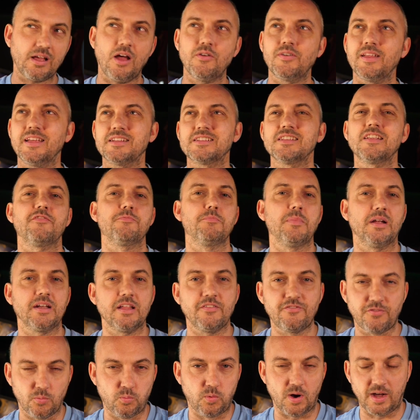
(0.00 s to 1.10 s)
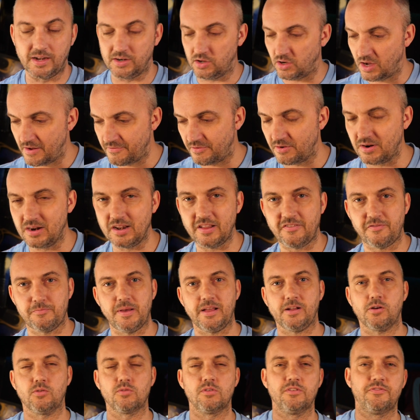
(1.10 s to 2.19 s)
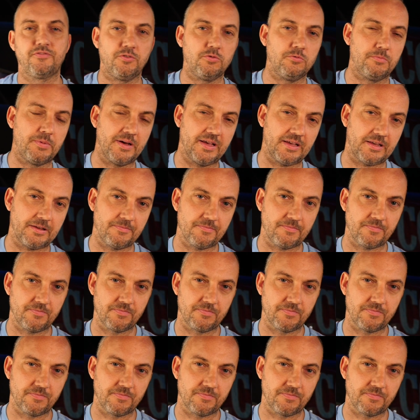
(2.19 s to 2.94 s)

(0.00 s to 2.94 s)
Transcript: enough money for one, either a left back or a fullback.